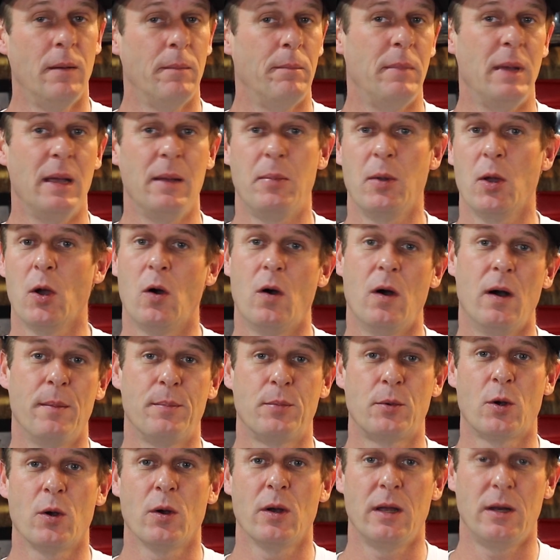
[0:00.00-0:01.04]
maybe I'll
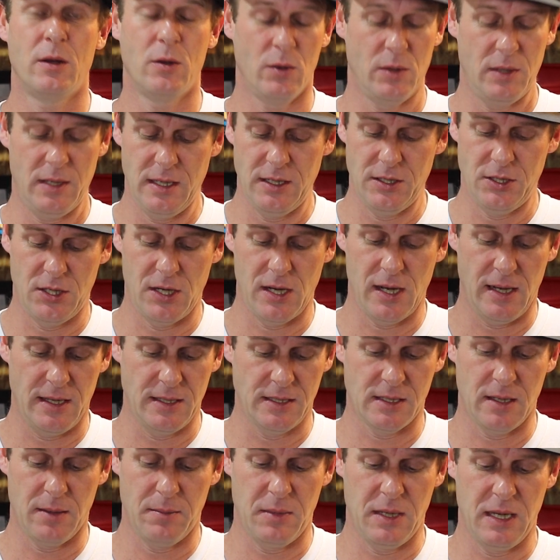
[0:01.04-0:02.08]
upgrade to a DJI
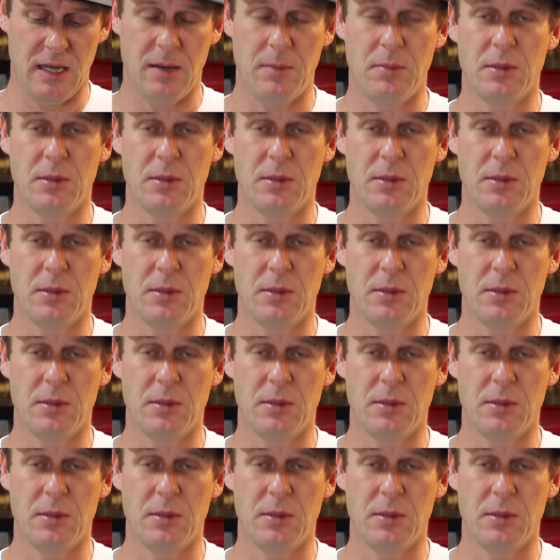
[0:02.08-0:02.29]
someday,